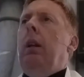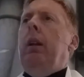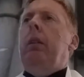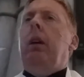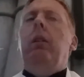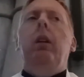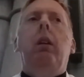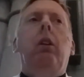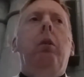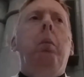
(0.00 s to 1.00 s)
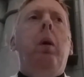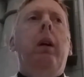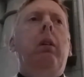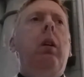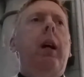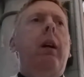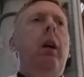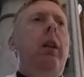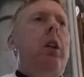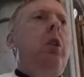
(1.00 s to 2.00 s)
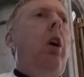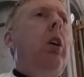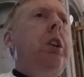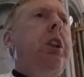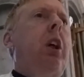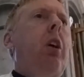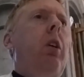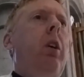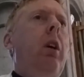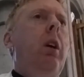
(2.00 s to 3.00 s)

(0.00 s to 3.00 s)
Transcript: And as I said this morning, it's like the dog show.